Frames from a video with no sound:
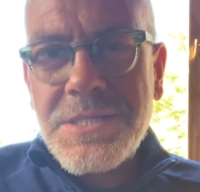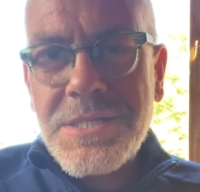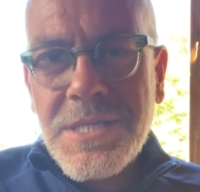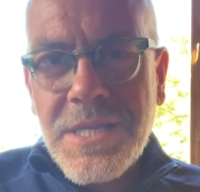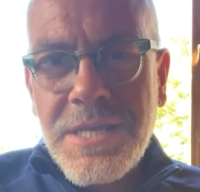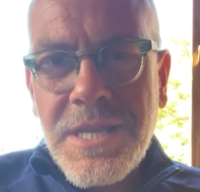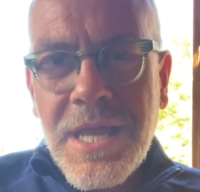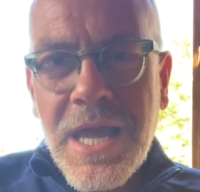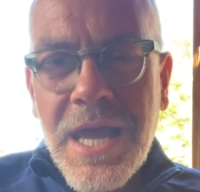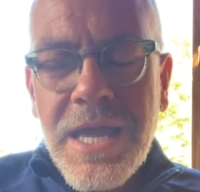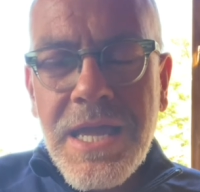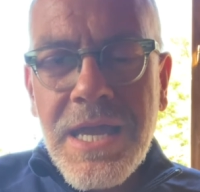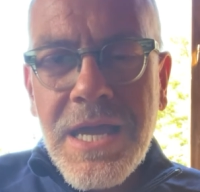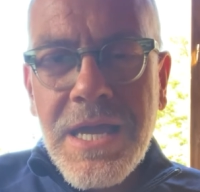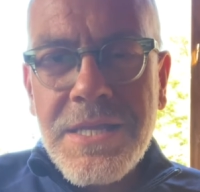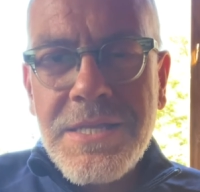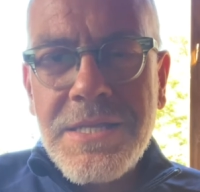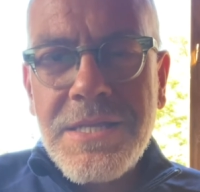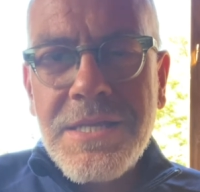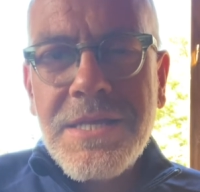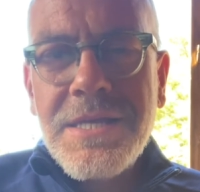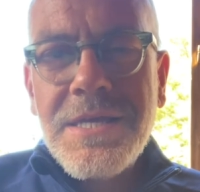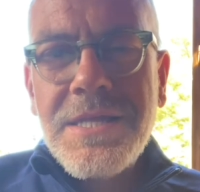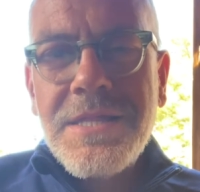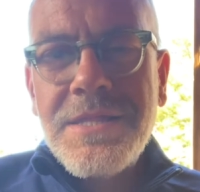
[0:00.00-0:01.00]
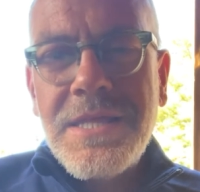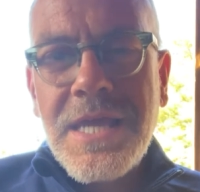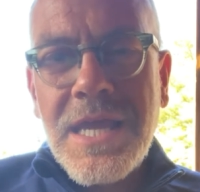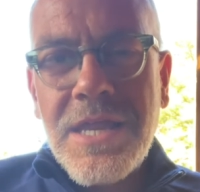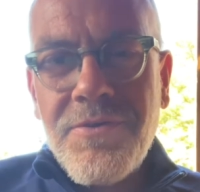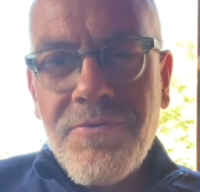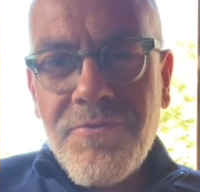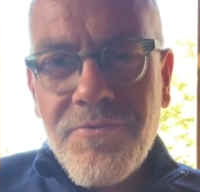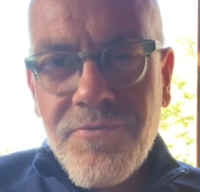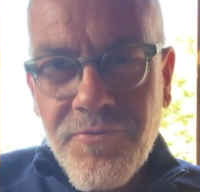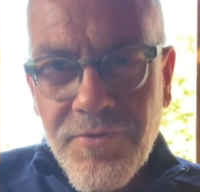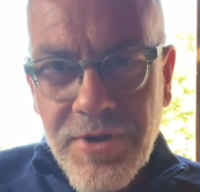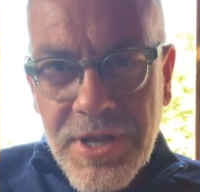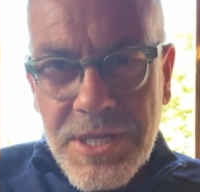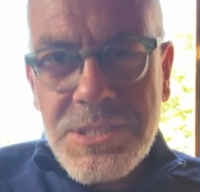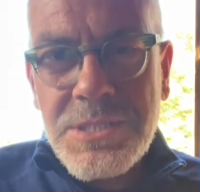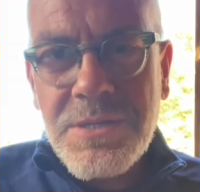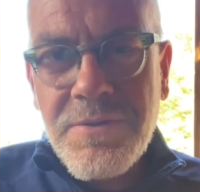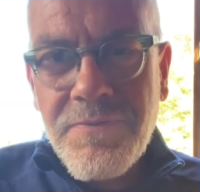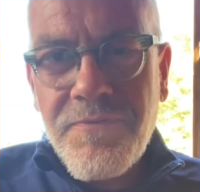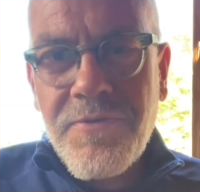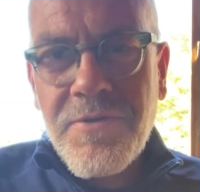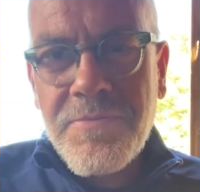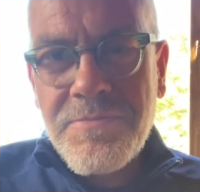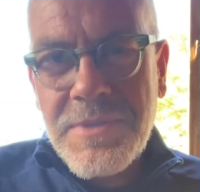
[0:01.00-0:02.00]
and I had then
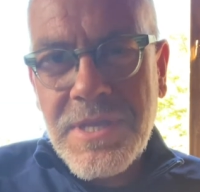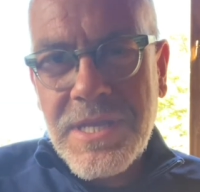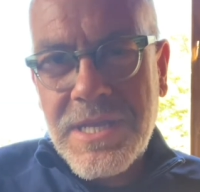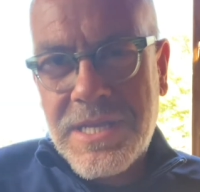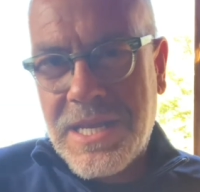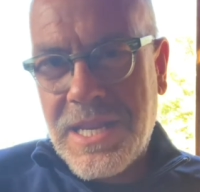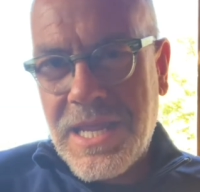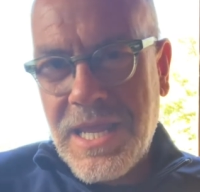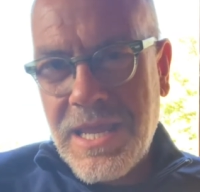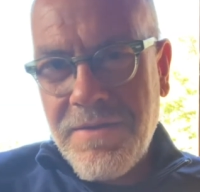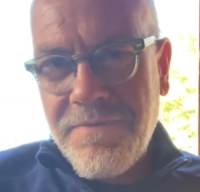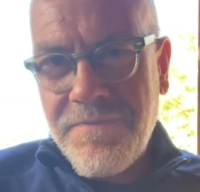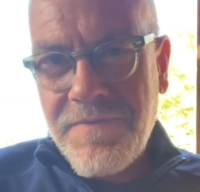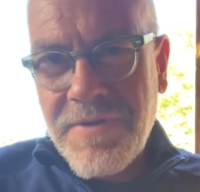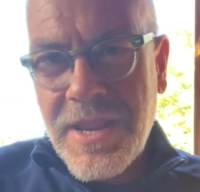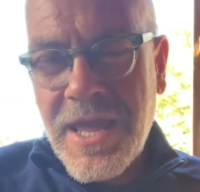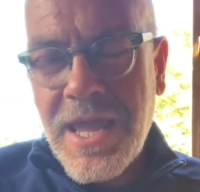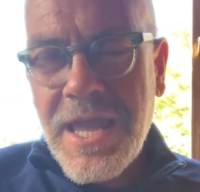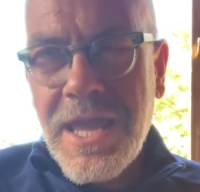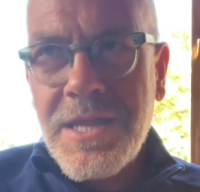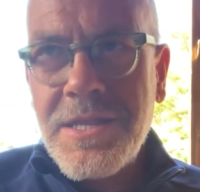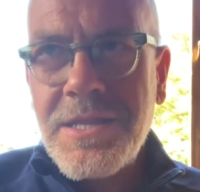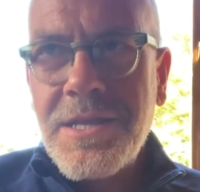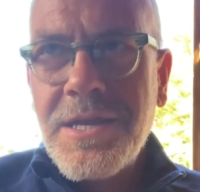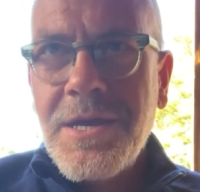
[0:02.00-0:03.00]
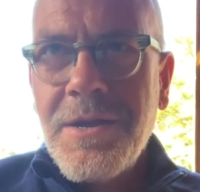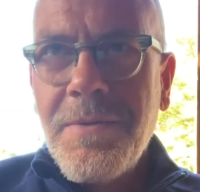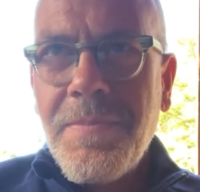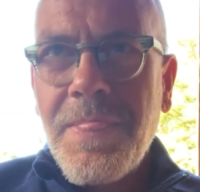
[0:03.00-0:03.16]
risen from the grave and I had